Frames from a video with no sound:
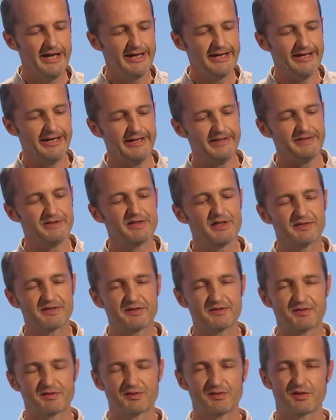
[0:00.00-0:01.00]
And
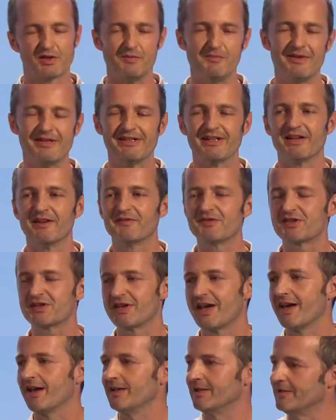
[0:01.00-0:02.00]
the meaning of
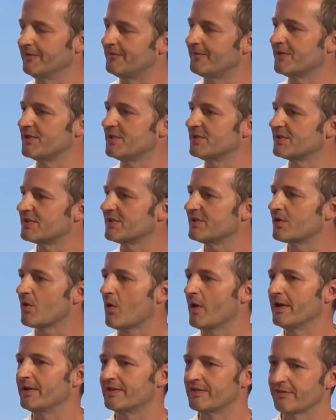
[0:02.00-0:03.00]
scale in physics is
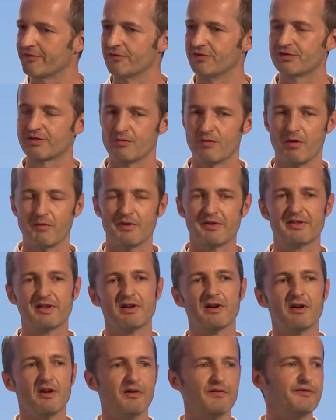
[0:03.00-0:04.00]
quite different to what we
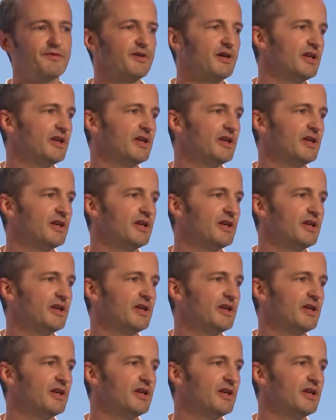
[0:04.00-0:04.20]
think of